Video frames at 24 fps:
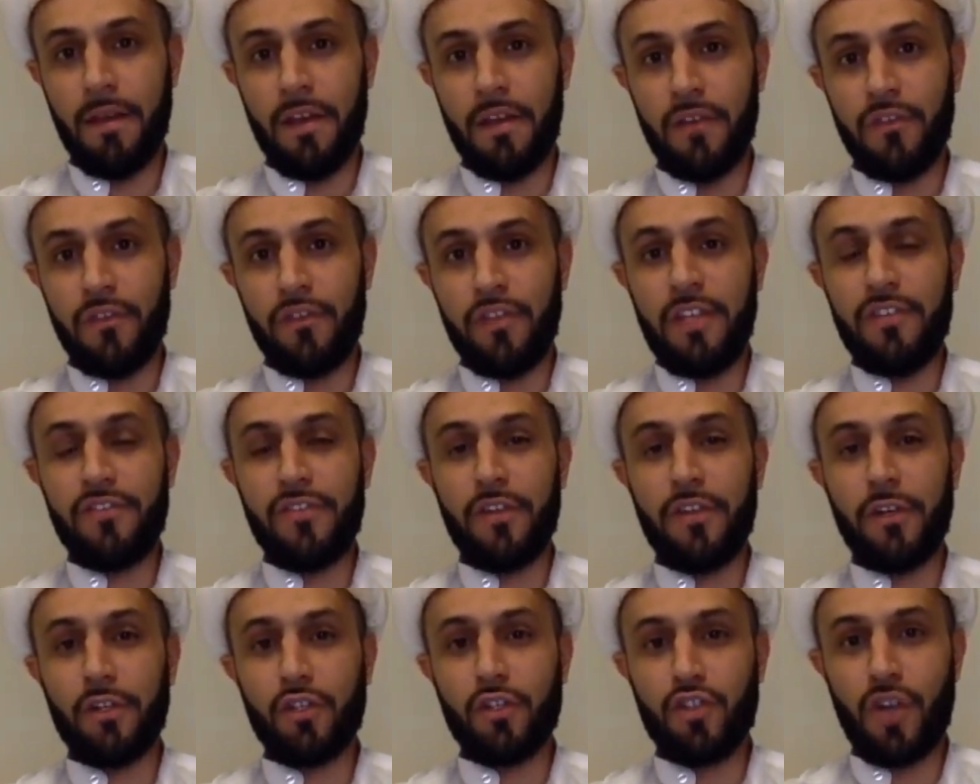sees
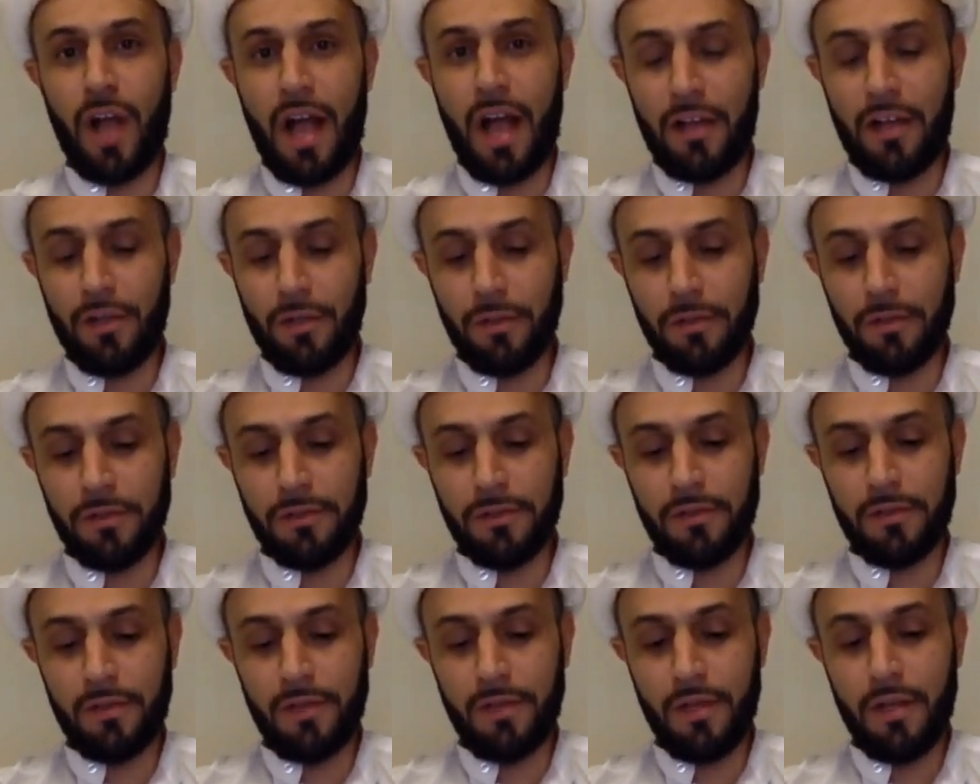their child
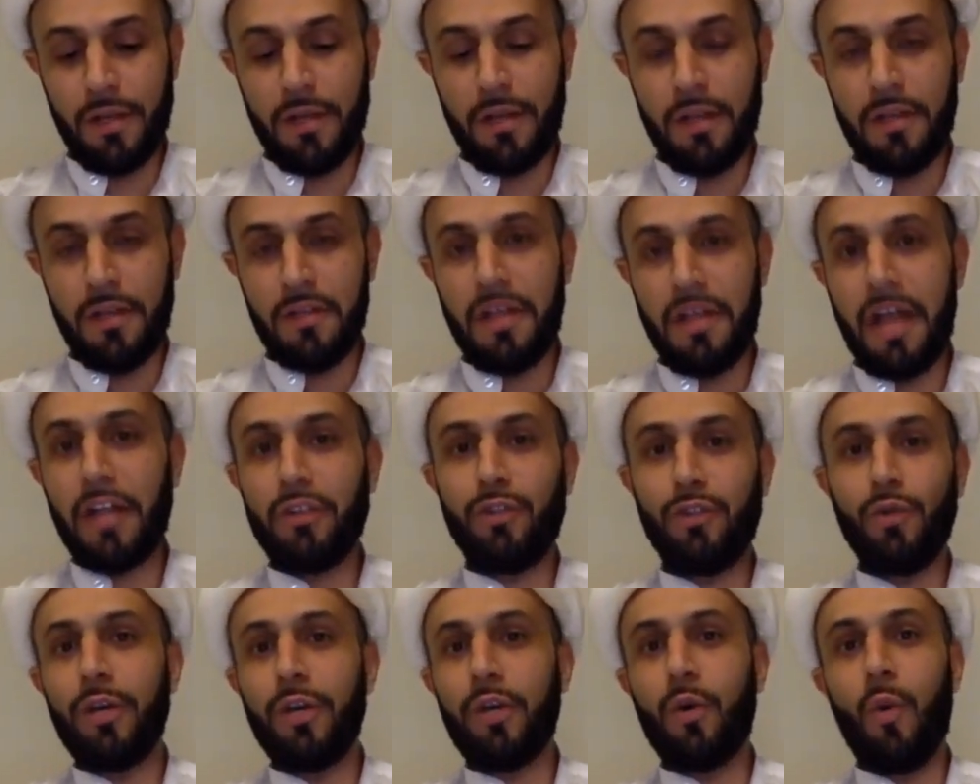not
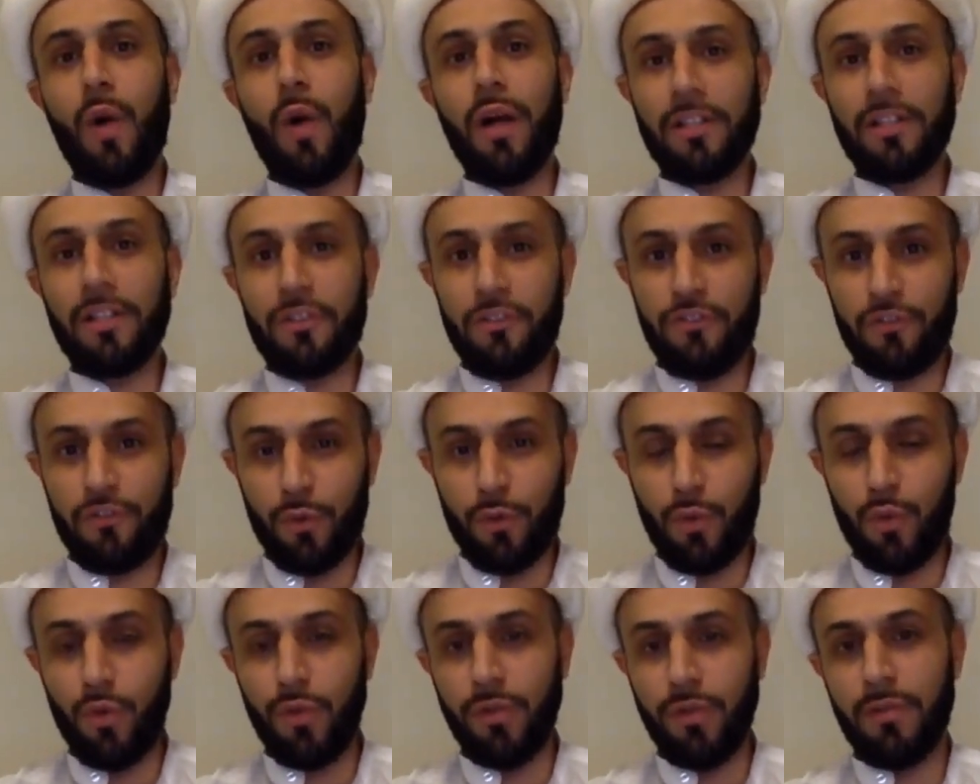doing well in
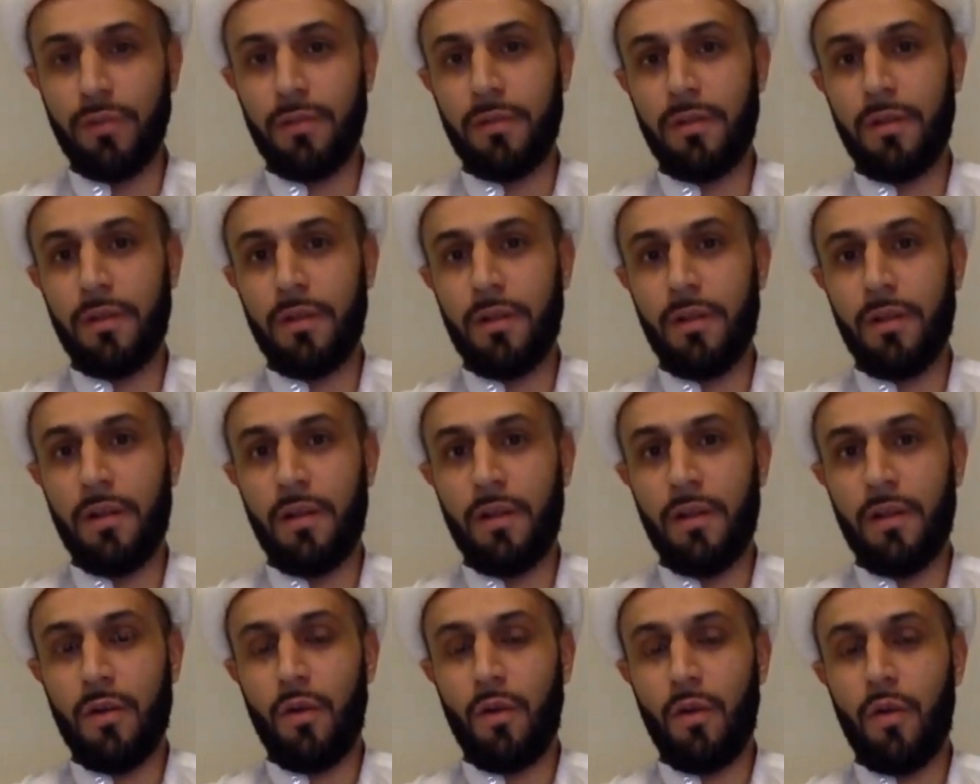school,
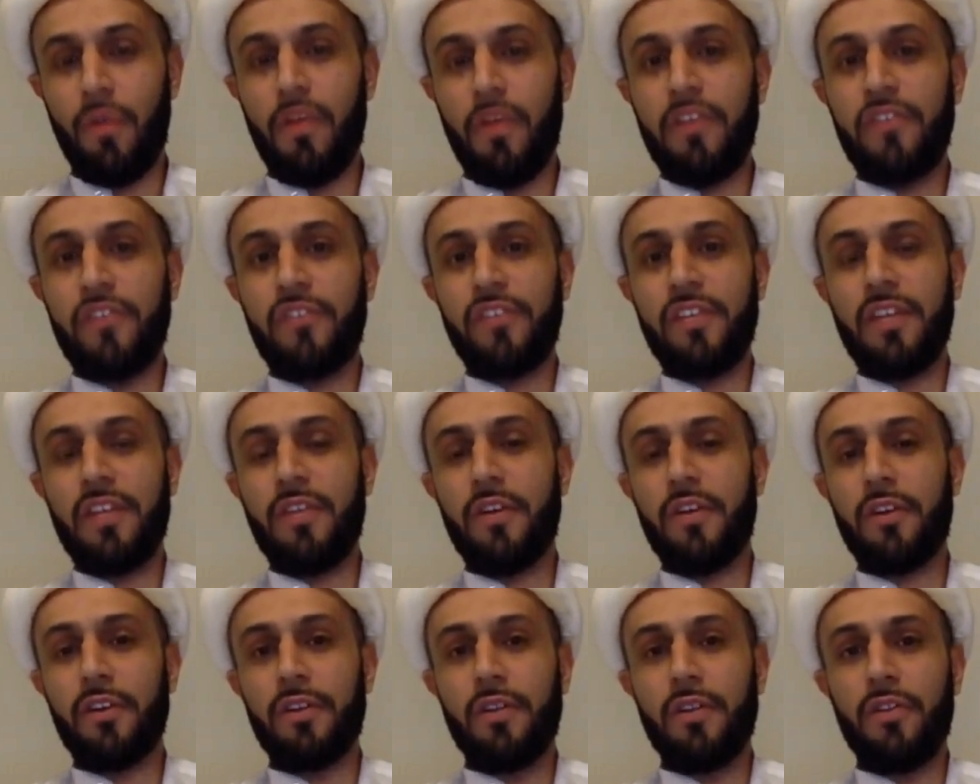or they see
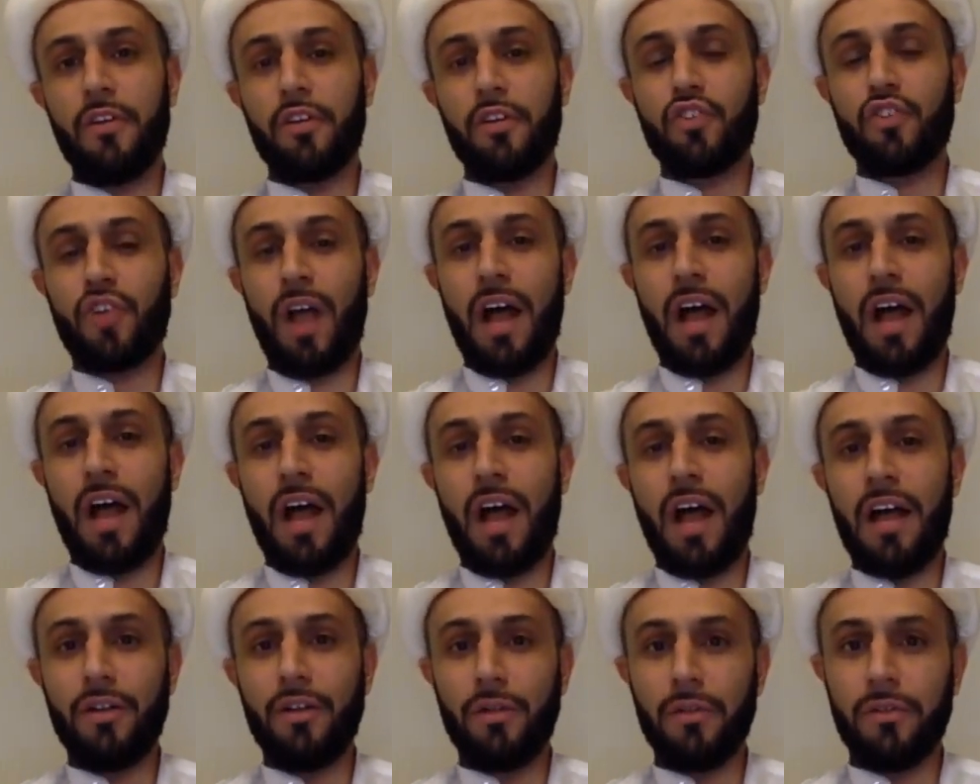their, their
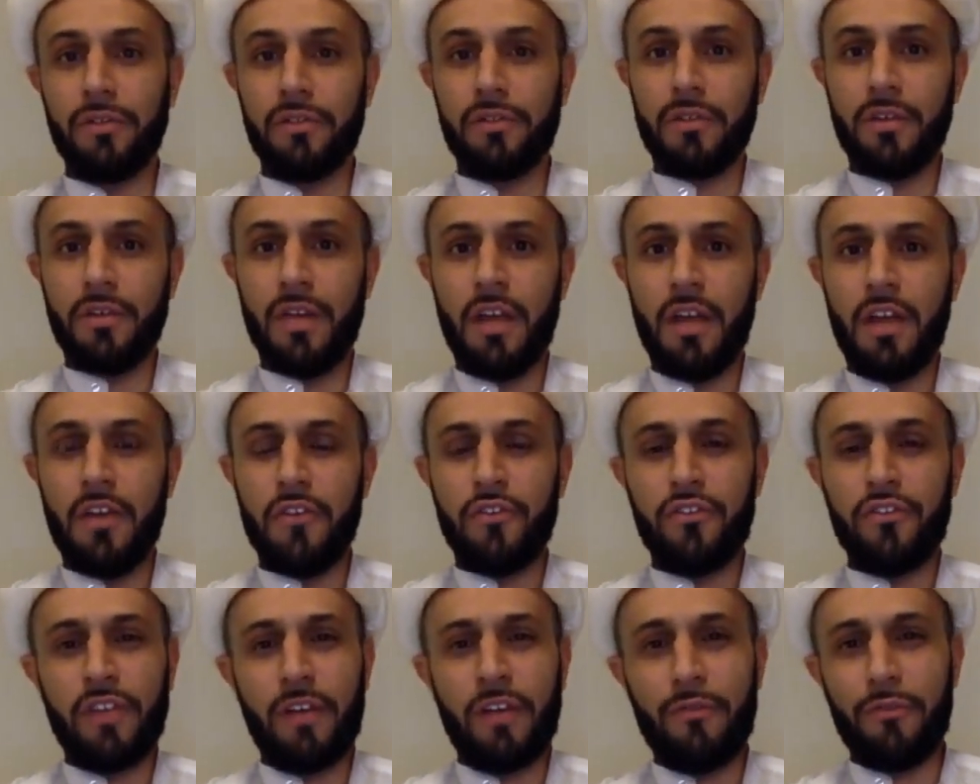child
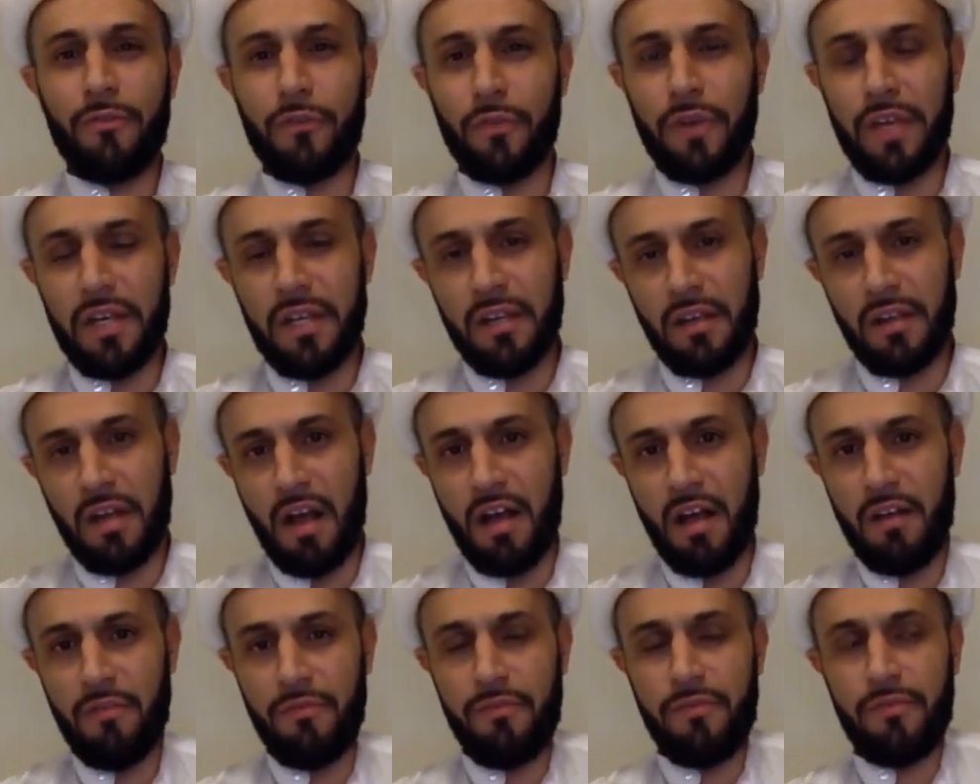suffering
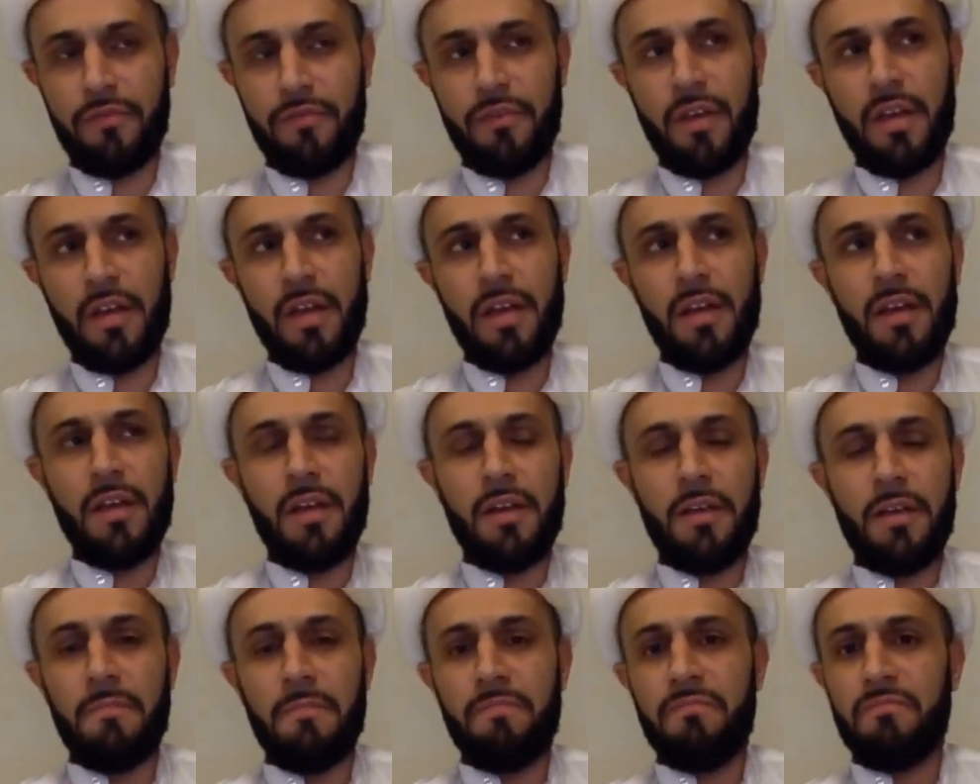of
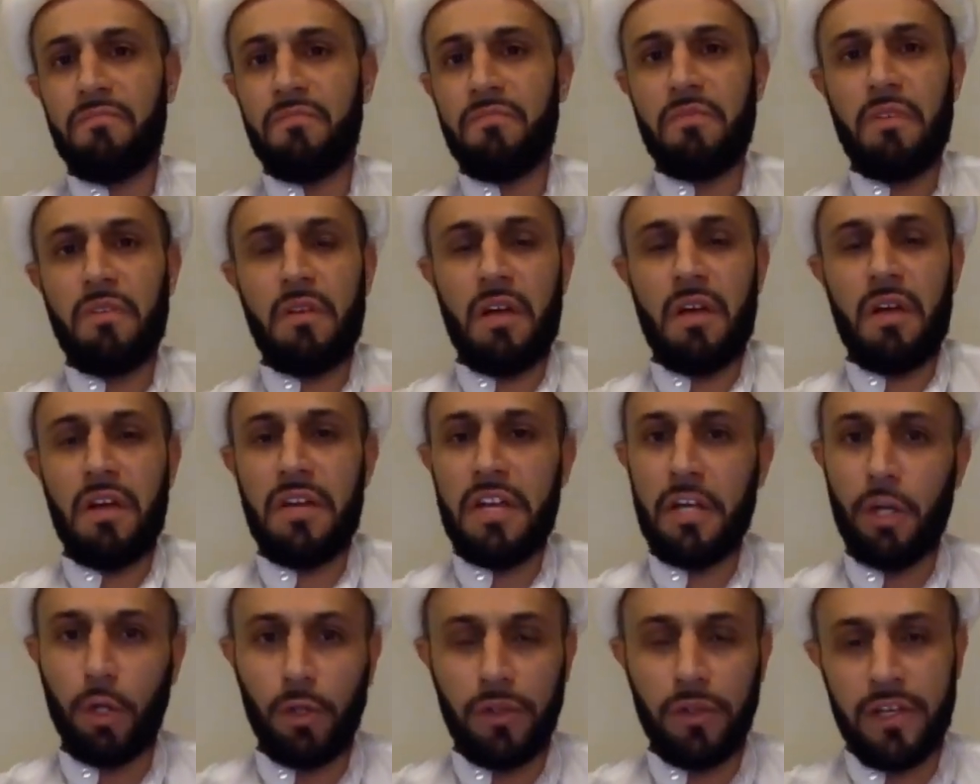an
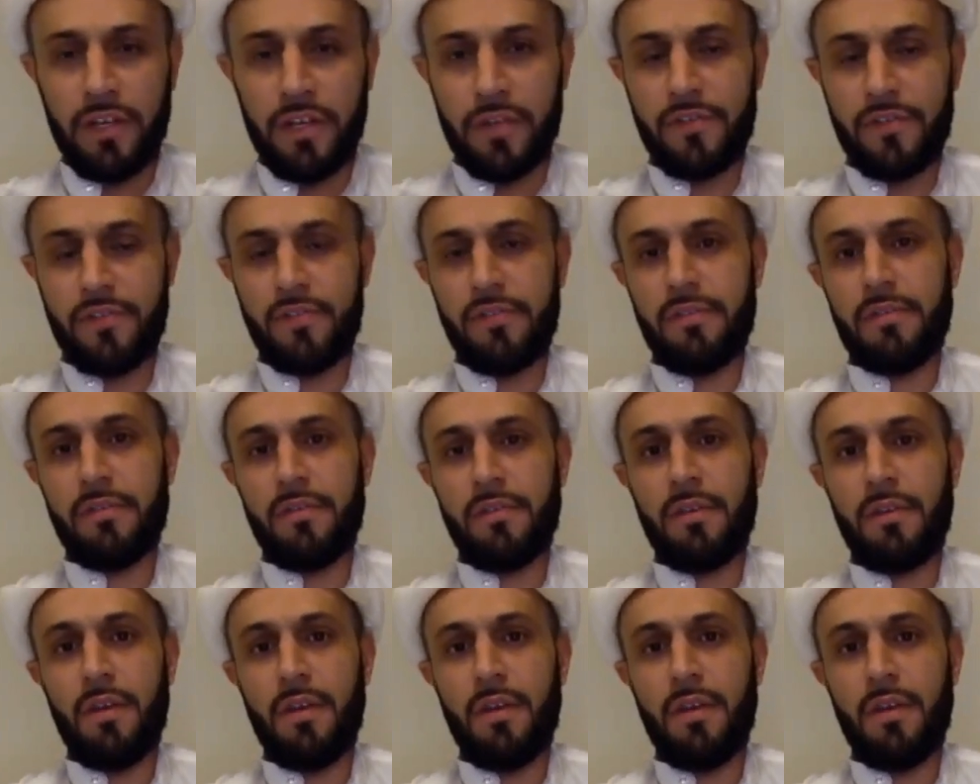illness,